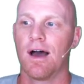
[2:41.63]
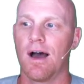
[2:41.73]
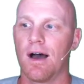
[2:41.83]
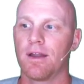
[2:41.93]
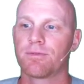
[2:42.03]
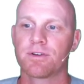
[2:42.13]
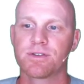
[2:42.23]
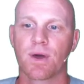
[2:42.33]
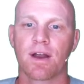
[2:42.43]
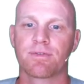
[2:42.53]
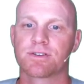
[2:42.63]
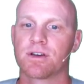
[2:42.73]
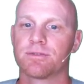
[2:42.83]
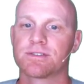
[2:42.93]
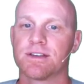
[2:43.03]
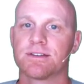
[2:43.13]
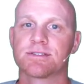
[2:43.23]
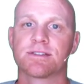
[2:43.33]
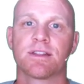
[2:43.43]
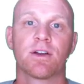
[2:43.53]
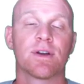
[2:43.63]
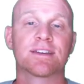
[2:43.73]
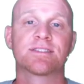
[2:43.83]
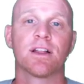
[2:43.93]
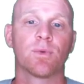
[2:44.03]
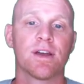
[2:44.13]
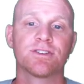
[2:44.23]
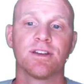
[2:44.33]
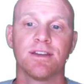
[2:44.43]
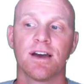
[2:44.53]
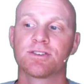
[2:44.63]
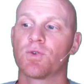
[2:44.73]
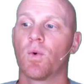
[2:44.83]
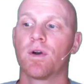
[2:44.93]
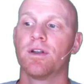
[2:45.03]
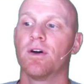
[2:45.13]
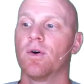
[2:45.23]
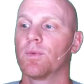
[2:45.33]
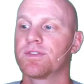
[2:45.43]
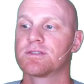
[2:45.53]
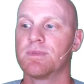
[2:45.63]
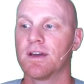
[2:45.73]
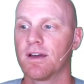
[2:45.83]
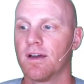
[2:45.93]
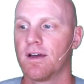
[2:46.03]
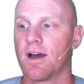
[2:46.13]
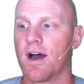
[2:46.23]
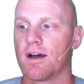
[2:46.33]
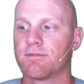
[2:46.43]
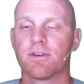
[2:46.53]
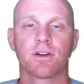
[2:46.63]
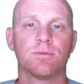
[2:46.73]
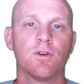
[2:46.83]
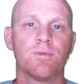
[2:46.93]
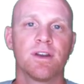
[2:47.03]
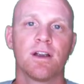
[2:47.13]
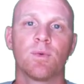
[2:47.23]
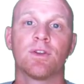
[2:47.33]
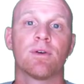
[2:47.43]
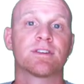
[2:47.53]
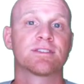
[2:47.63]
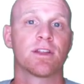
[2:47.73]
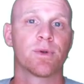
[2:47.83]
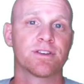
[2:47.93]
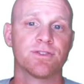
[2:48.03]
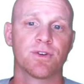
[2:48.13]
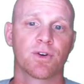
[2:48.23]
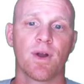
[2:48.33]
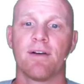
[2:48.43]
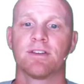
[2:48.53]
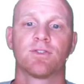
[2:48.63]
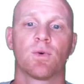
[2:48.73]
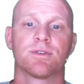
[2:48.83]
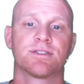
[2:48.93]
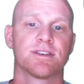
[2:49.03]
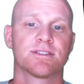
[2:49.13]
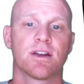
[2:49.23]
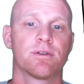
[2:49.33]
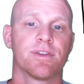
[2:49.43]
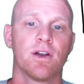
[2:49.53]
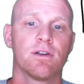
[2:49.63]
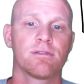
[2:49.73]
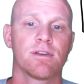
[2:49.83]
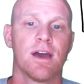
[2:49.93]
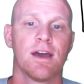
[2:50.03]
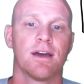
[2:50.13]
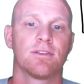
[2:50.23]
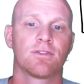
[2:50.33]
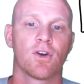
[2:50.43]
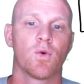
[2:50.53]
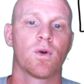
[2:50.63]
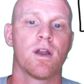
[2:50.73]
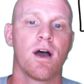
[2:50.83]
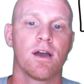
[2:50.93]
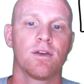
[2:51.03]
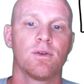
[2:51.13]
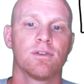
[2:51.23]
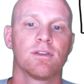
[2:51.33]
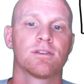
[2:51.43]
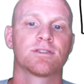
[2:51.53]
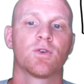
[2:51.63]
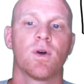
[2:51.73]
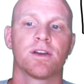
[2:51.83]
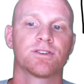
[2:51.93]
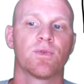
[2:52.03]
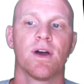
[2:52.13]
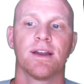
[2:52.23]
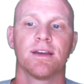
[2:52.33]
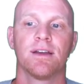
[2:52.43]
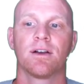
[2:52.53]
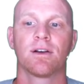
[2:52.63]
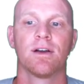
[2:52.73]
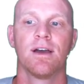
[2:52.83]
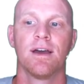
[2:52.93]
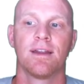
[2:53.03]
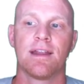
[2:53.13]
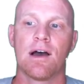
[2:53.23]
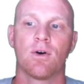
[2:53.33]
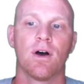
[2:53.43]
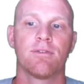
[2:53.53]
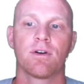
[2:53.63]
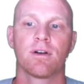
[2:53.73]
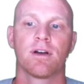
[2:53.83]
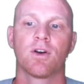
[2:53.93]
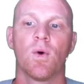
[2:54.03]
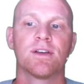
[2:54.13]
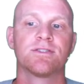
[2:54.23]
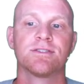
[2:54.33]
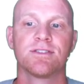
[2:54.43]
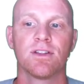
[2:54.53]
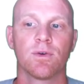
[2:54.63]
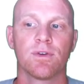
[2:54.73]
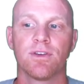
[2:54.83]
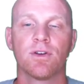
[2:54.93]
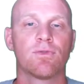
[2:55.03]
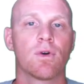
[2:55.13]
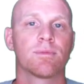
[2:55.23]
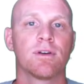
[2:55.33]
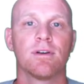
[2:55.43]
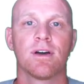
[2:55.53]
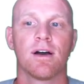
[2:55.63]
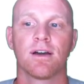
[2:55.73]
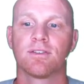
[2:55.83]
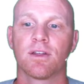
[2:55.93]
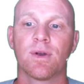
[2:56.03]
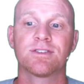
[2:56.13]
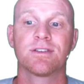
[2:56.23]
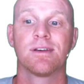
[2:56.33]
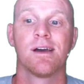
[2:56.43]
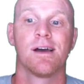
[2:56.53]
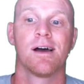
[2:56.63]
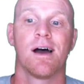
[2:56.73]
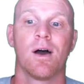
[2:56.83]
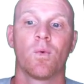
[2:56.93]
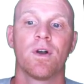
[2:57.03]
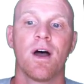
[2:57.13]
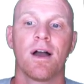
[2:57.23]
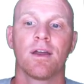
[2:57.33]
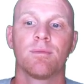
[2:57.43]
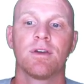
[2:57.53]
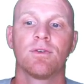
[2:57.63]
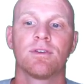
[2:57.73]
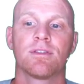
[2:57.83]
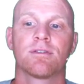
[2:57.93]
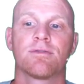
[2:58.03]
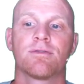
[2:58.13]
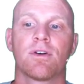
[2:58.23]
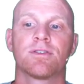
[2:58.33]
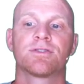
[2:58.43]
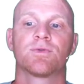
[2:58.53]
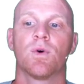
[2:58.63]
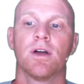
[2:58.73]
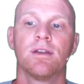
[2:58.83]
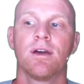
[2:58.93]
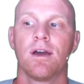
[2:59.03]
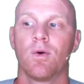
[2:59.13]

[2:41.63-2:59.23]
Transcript: Uh, now, first thing that I ask ourselves is there an acceleration, yes or no? And with this being uh, vertical movement here, we do have acceleration due to gravity towards the center of the Earth, and so we're not using this equation right here. Now, of our equations dealing with uniform uh, acceleration, uh, we're not going to be using the first one.